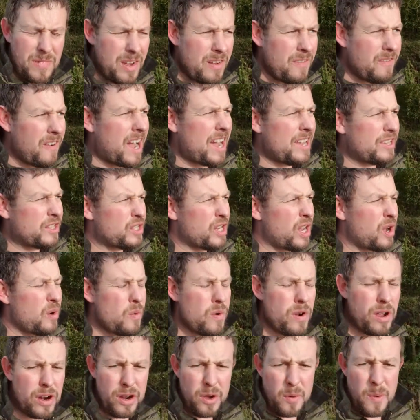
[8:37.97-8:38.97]
Right, so
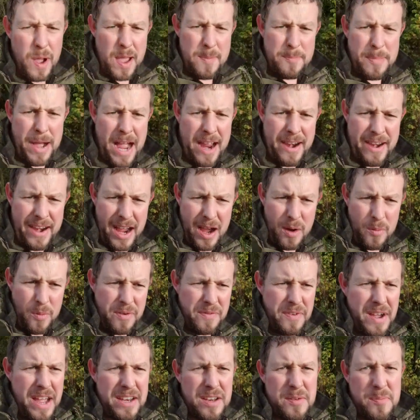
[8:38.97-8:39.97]
we're on our way back now.
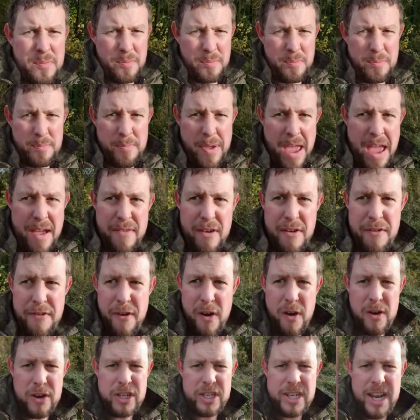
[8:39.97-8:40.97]
We've had a bit of a
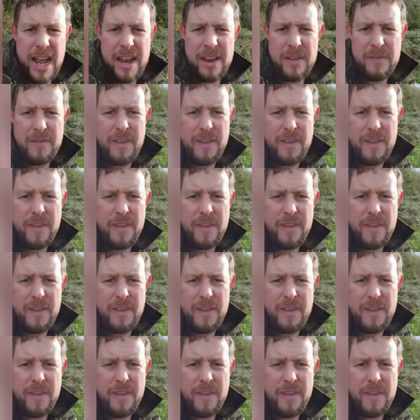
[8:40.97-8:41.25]
forage down the